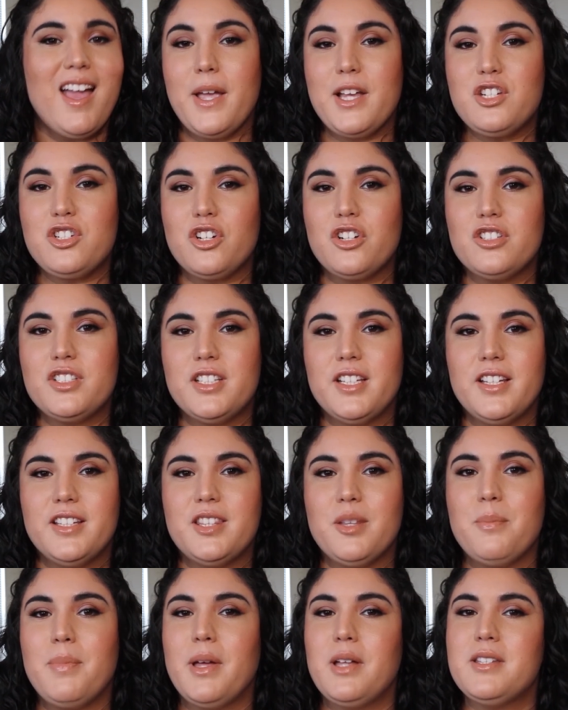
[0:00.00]
Make sure to hit
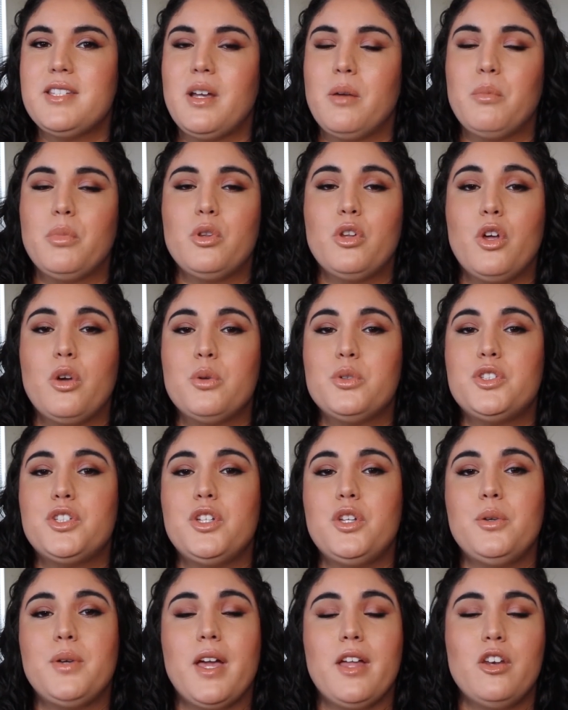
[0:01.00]
the bell down below
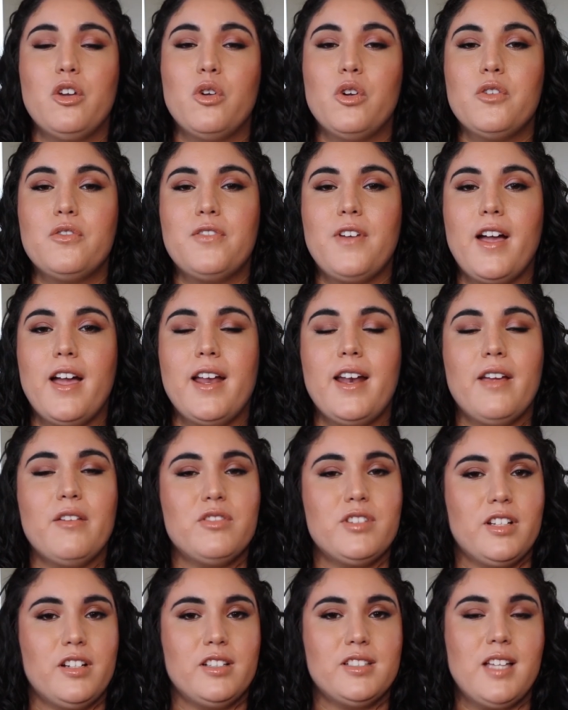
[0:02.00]
so you get notified every
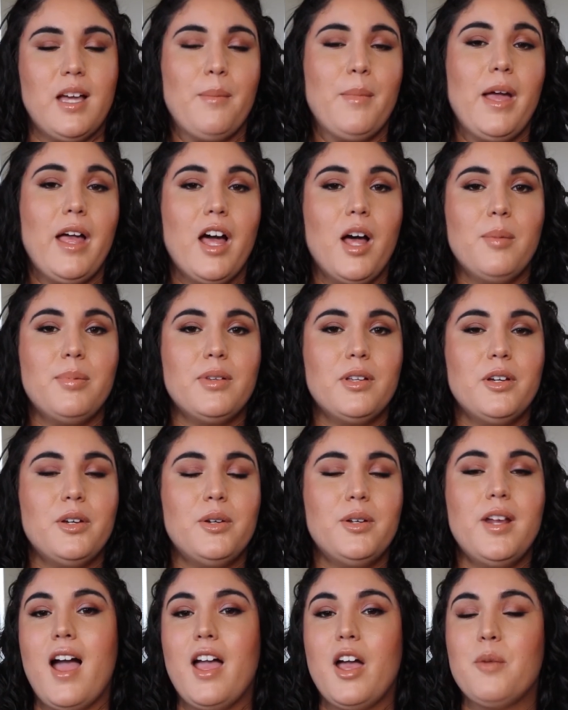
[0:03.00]
single time I
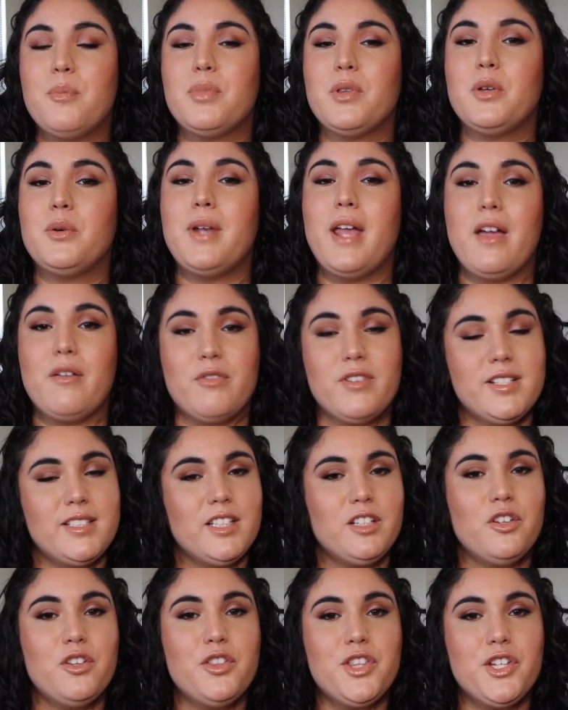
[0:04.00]
upload. I upload every
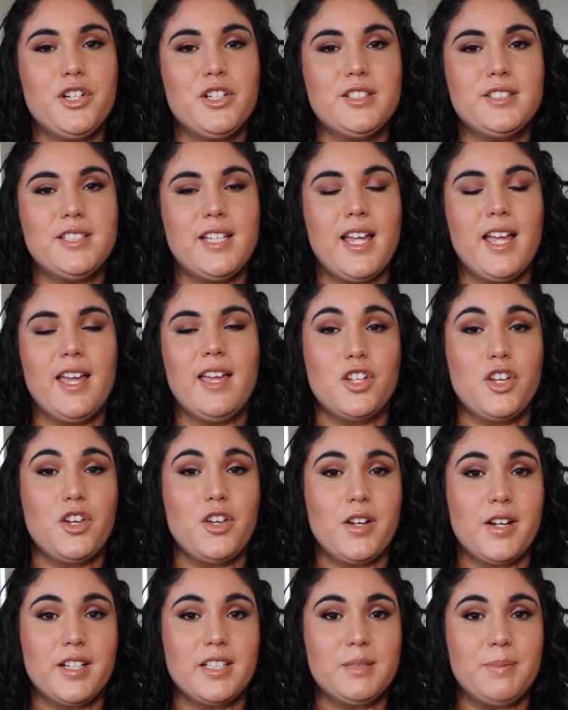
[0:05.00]
single Thursday, so you
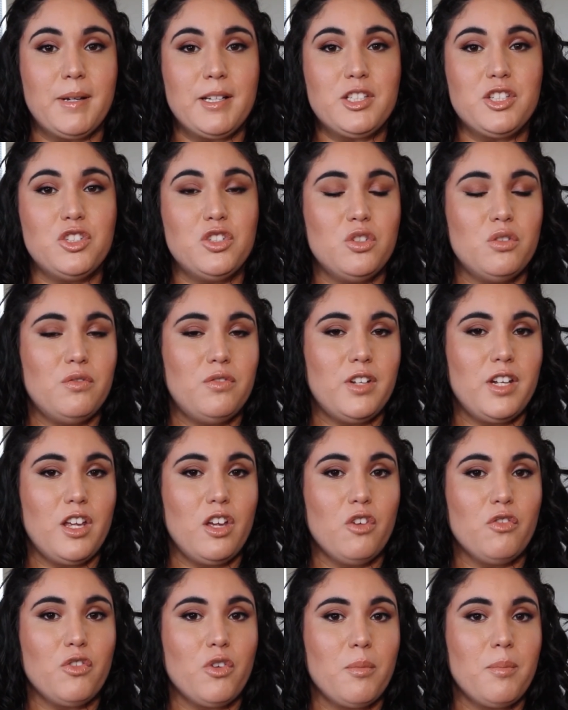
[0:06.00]
could expect a new
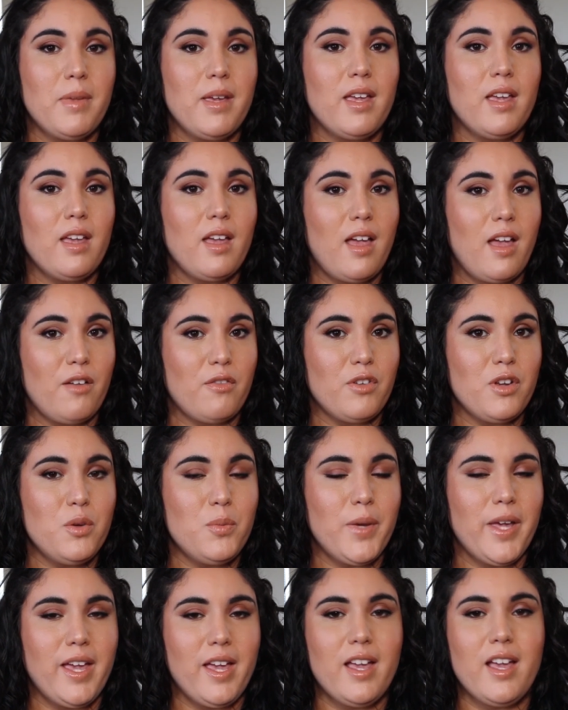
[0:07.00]
video from me every
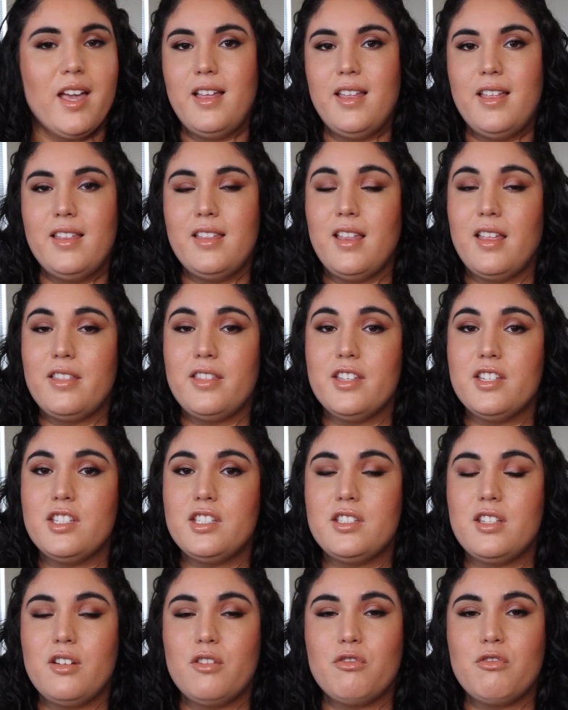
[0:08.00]
week. And
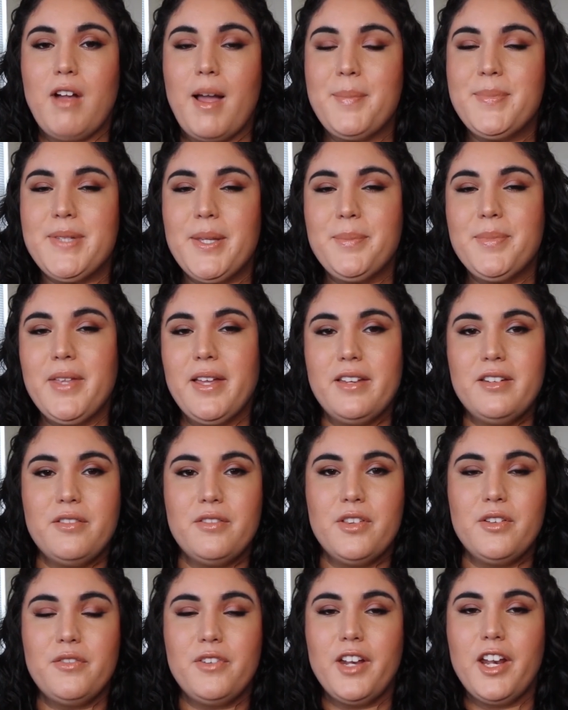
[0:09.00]
this wraps up the end of
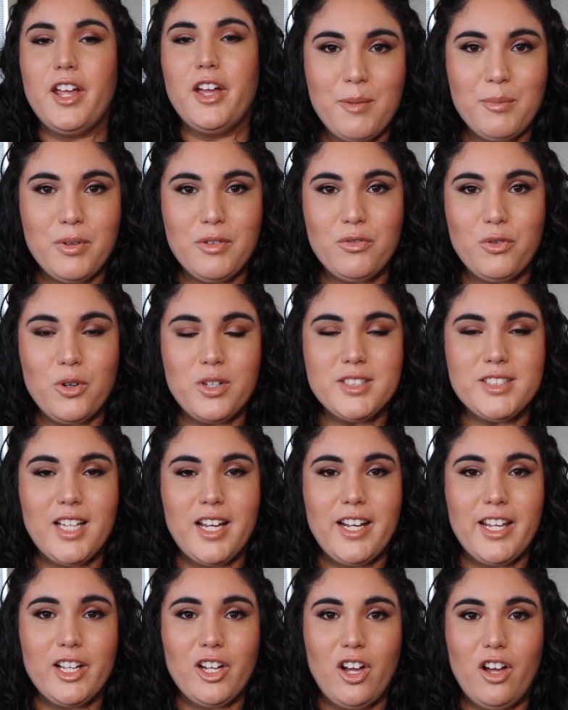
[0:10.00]
the video. And before
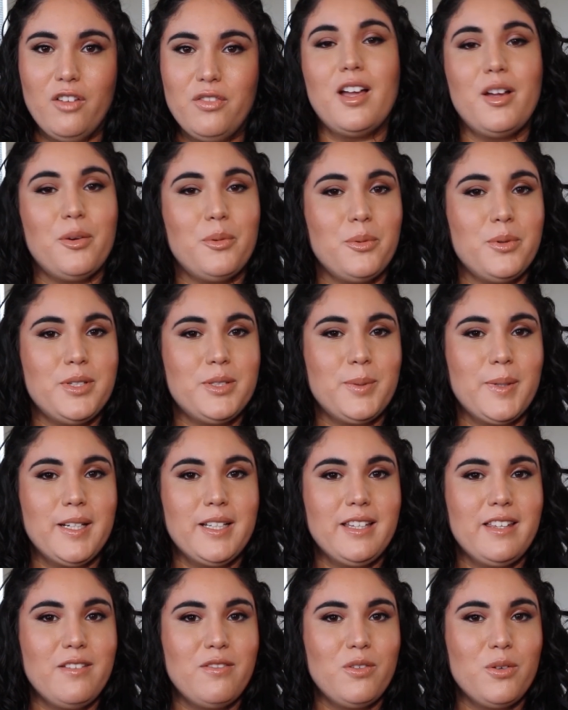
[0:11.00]
signing off, I always want to
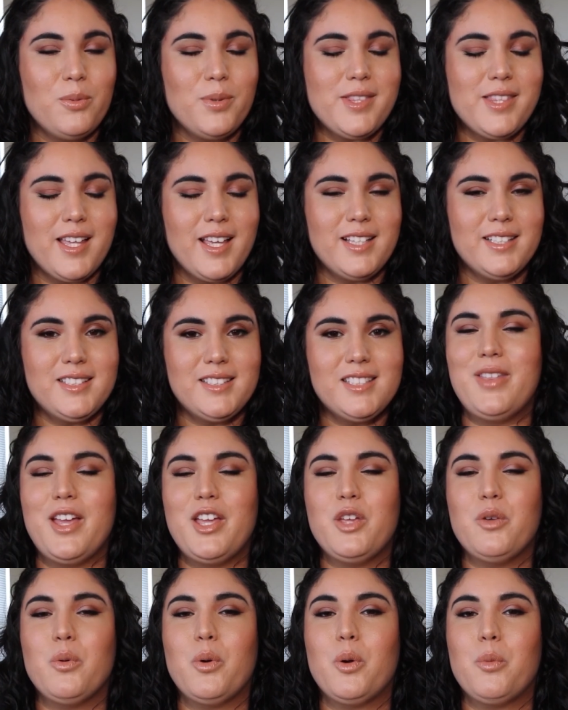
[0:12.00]
leave you with this,
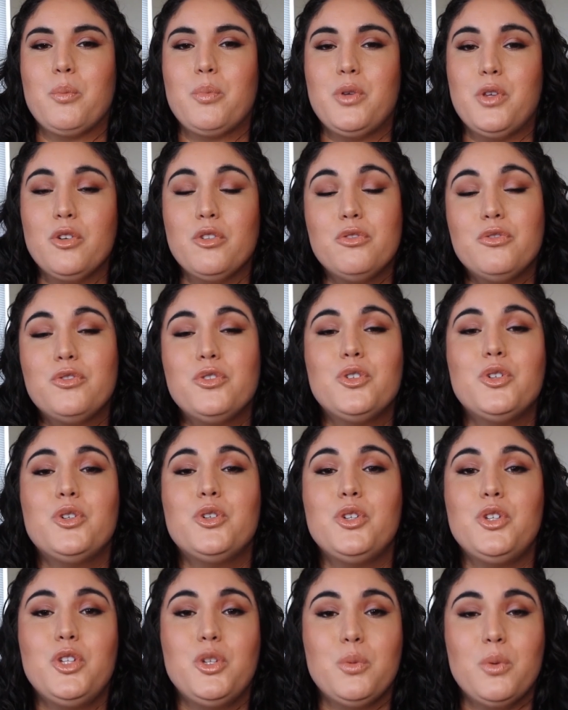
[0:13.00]
that you are
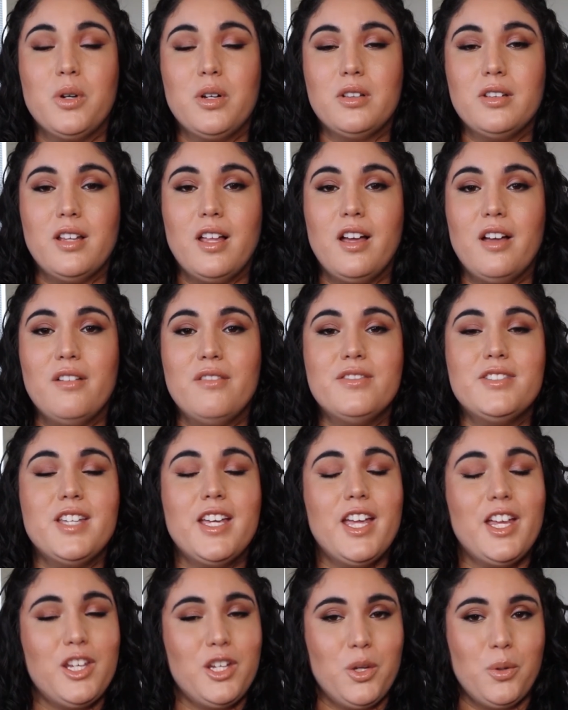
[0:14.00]
beautiful, you are loved,
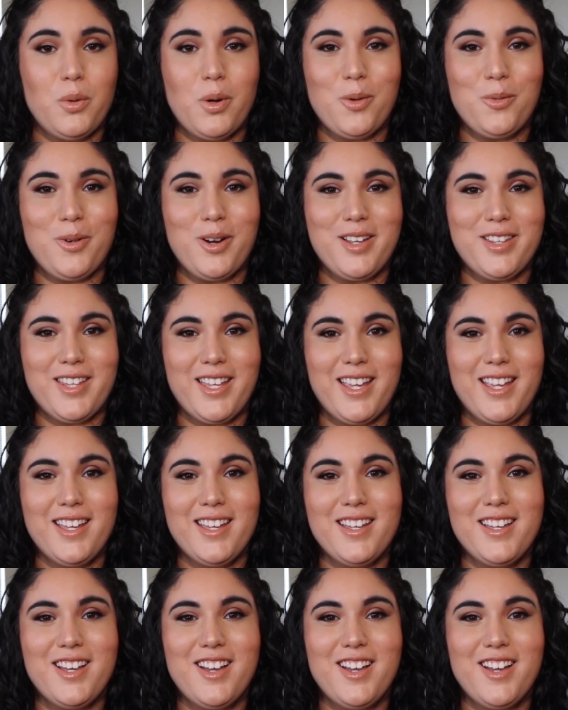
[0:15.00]
and you are worthy.